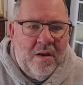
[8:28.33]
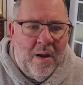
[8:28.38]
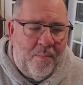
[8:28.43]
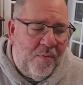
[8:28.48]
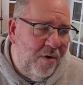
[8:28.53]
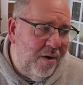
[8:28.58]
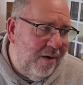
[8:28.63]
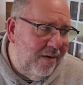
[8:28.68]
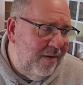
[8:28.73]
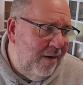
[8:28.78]

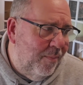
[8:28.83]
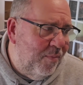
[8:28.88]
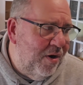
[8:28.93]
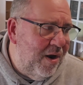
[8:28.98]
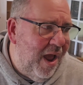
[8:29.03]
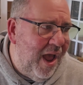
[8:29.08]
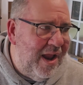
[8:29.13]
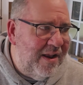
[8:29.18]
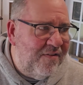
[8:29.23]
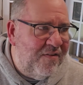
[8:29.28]
Number
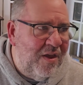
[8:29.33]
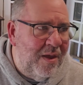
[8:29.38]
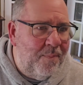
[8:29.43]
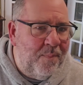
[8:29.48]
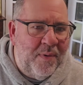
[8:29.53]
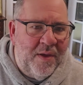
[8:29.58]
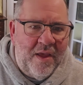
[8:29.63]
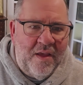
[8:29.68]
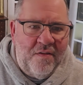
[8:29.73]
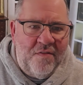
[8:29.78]
9
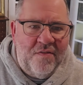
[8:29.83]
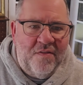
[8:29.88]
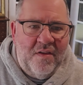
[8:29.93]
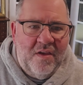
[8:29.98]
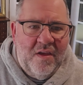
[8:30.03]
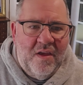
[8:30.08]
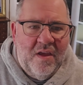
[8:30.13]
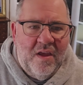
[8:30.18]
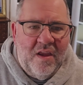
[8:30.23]
tip is,